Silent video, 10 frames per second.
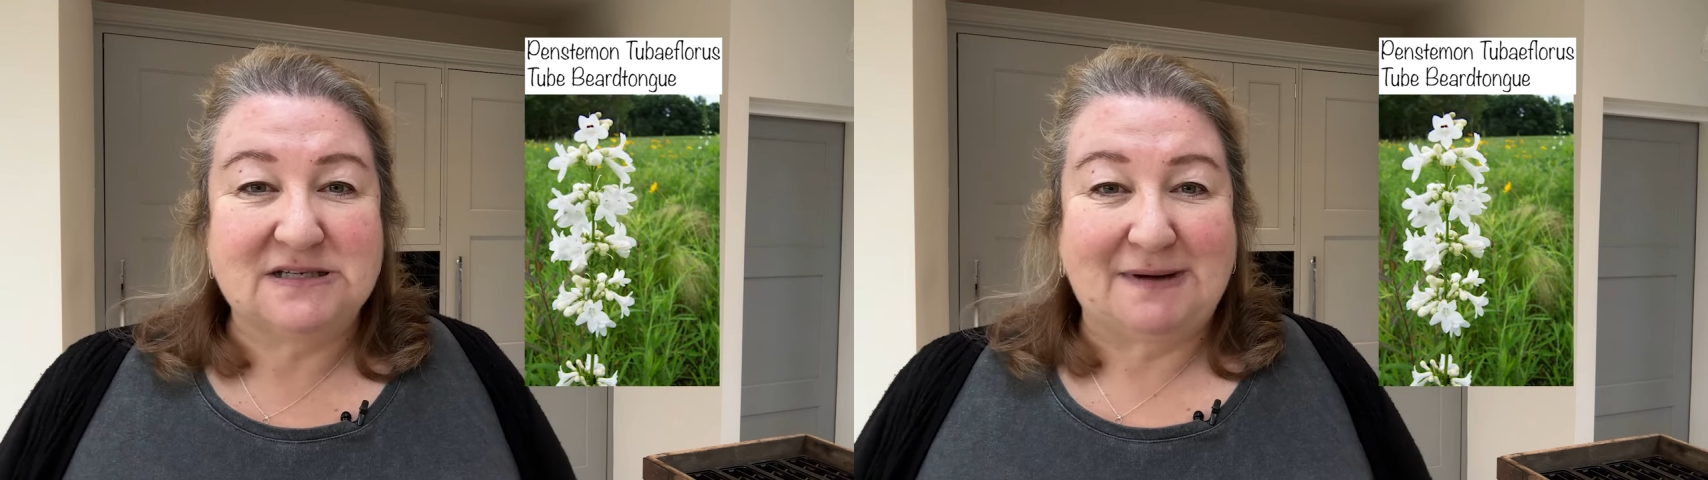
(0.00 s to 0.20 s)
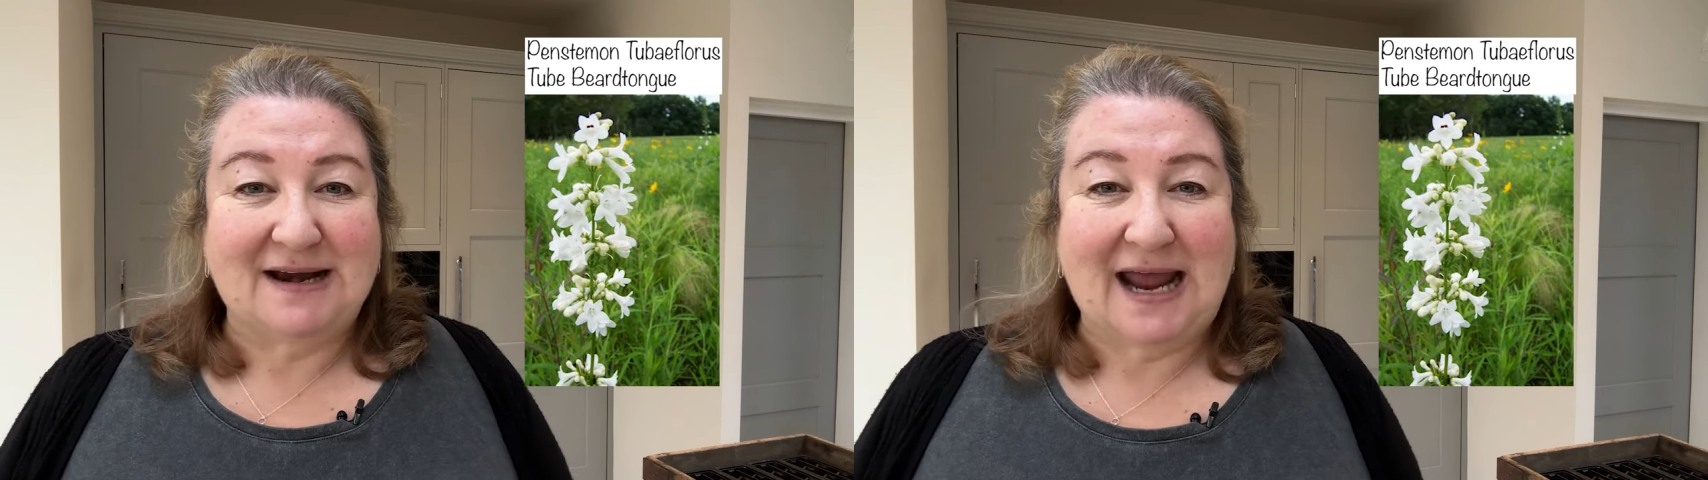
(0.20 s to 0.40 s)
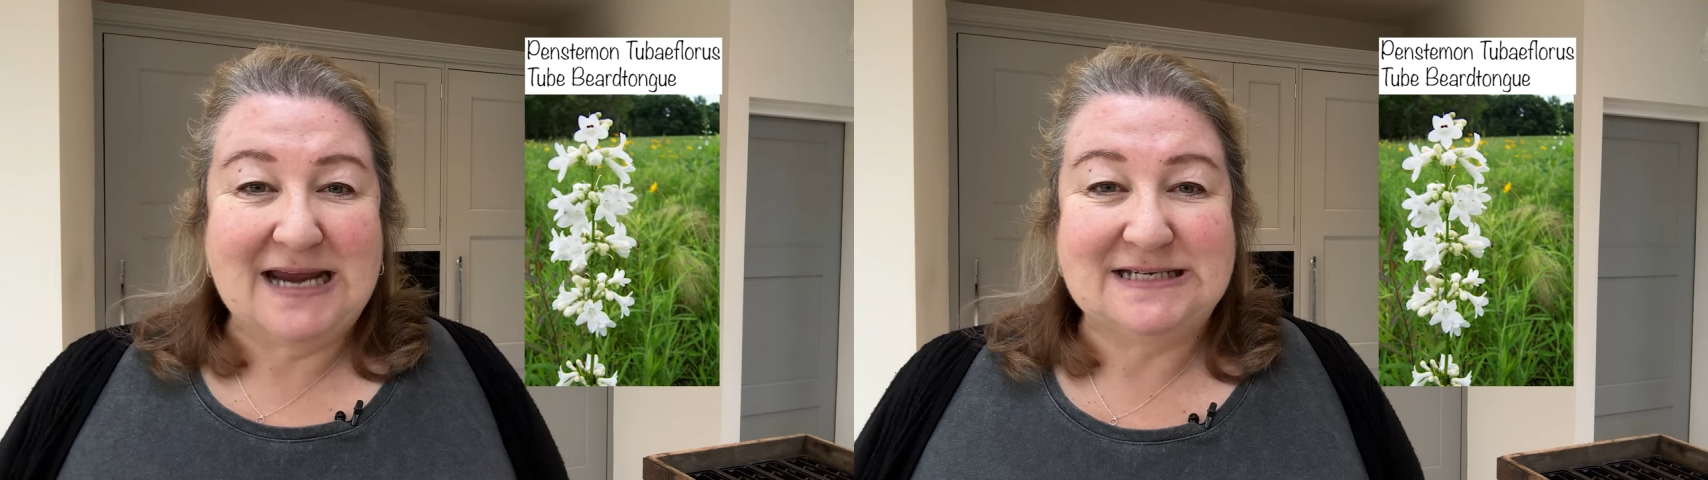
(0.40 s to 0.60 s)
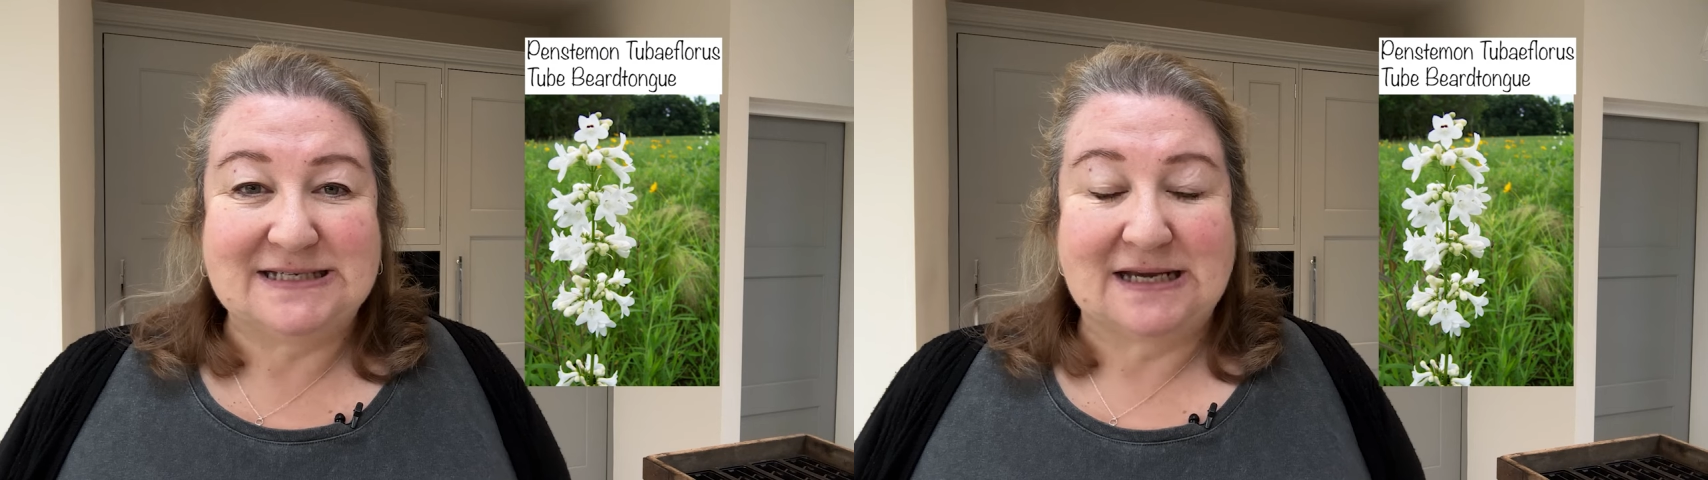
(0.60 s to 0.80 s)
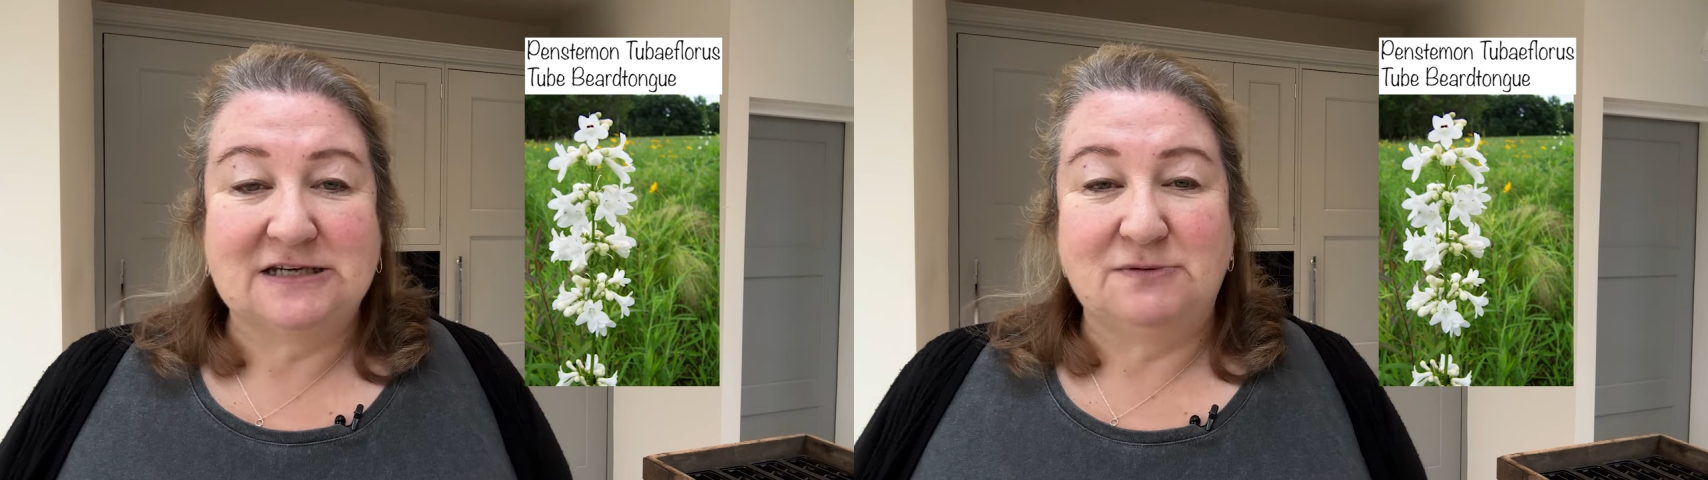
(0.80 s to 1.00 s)
about 80
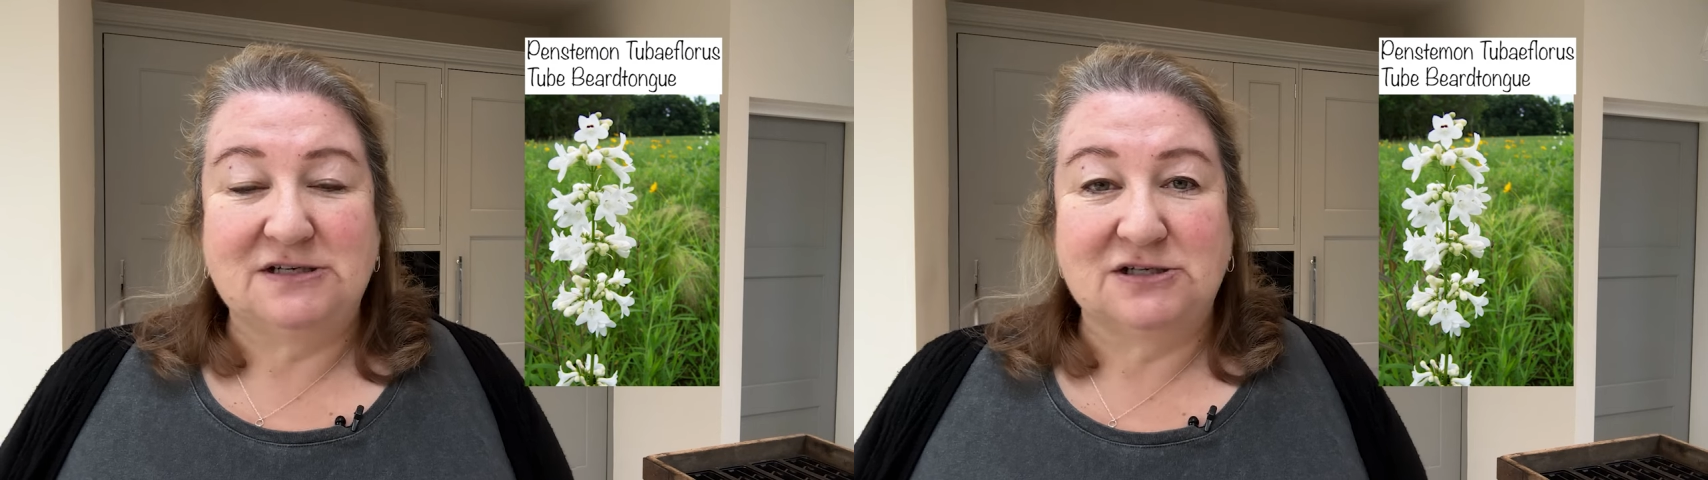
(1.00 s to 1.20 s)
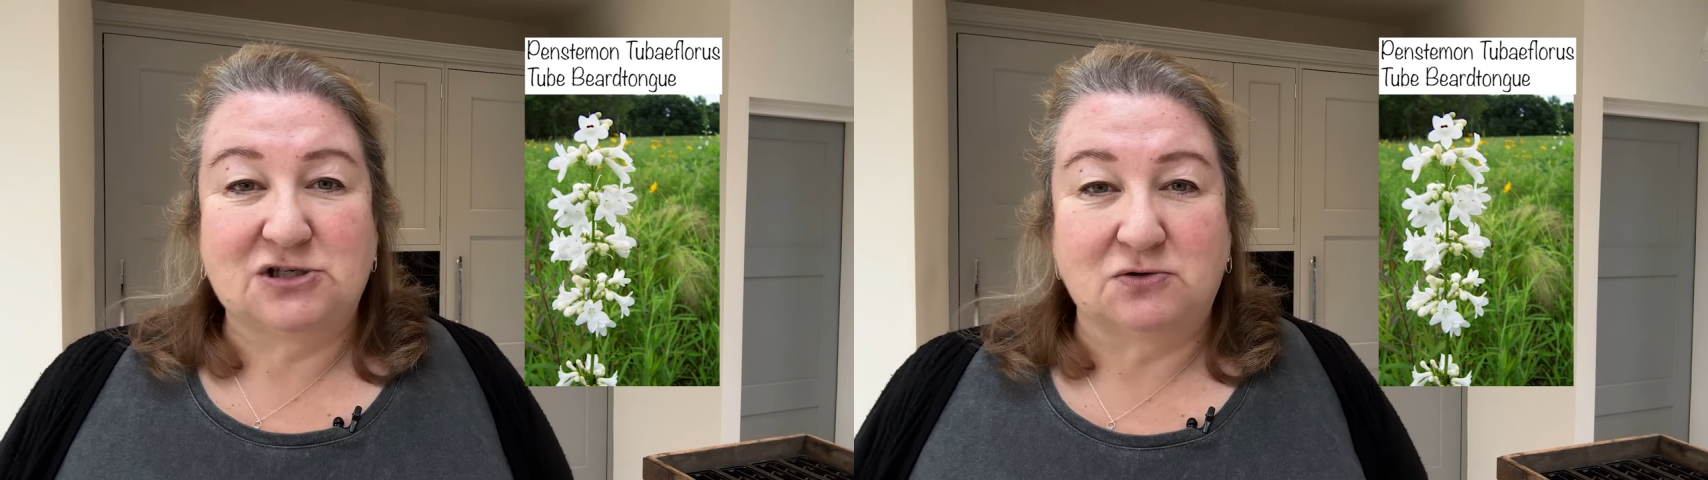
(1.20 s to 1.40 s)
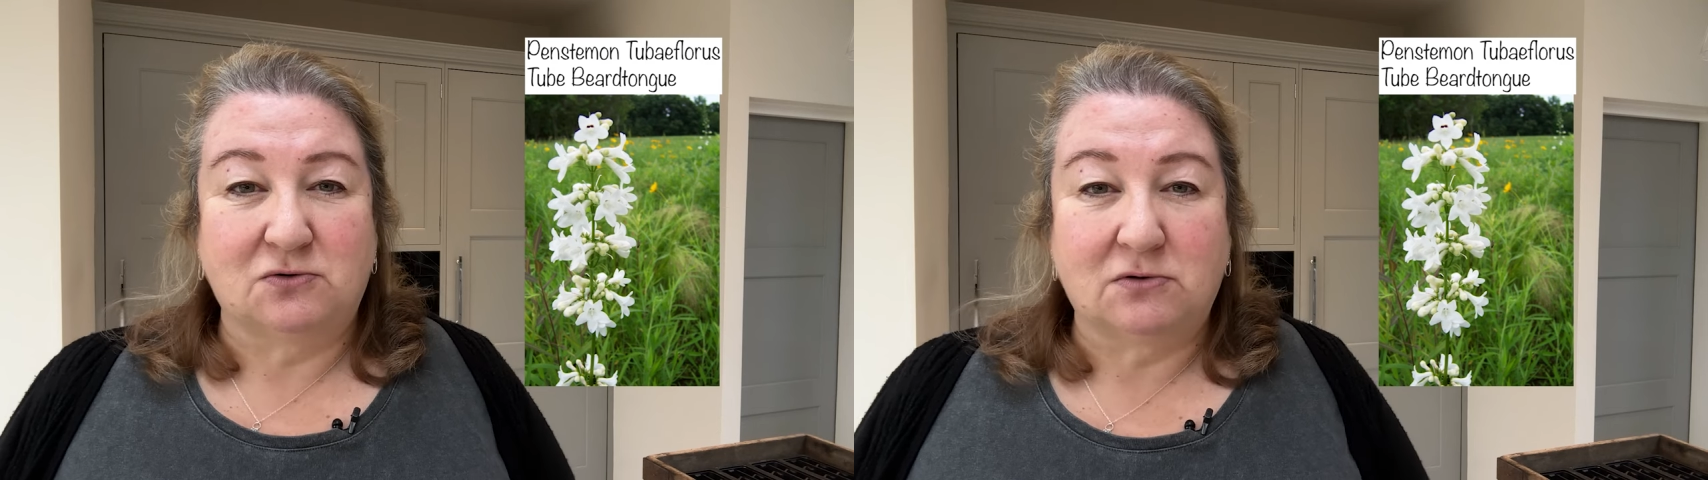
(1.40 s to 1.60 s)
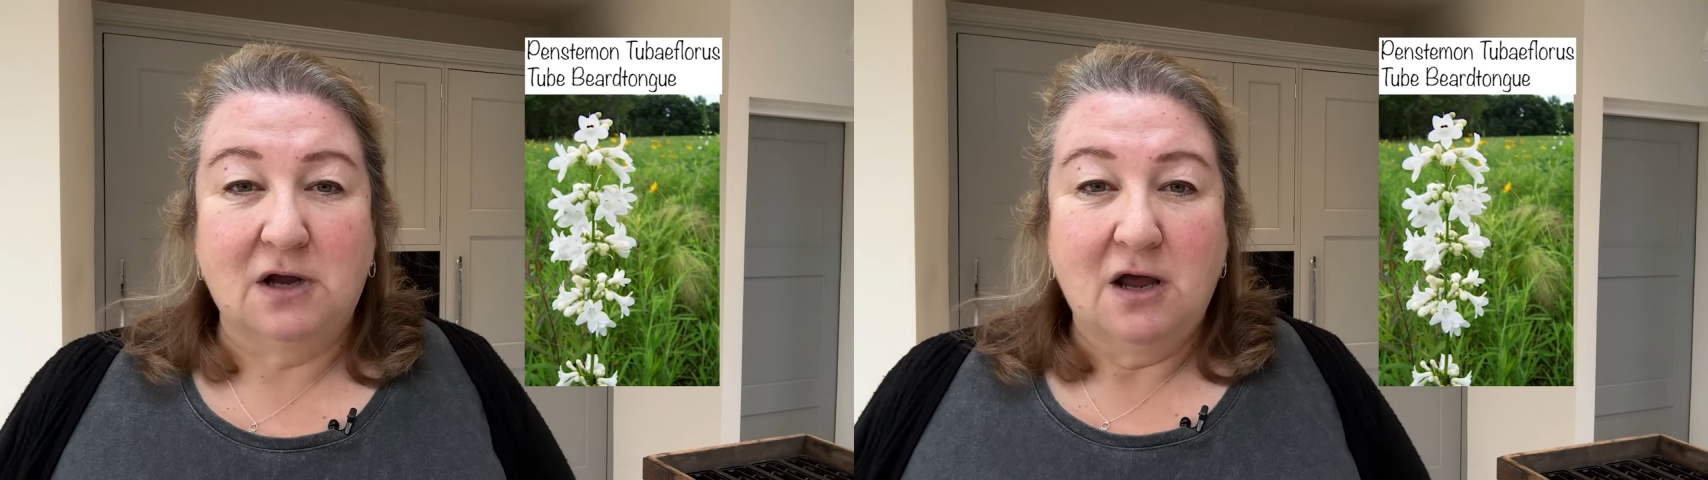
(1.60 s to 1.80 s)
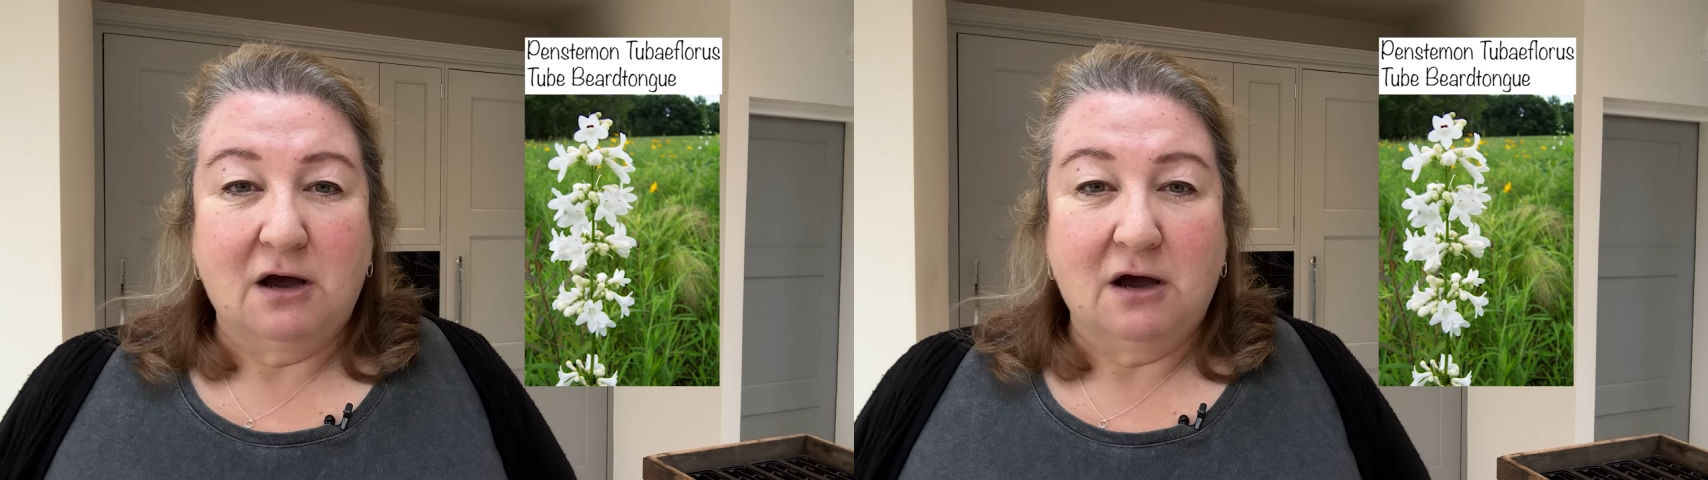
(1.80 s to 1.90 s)
centimetres tall,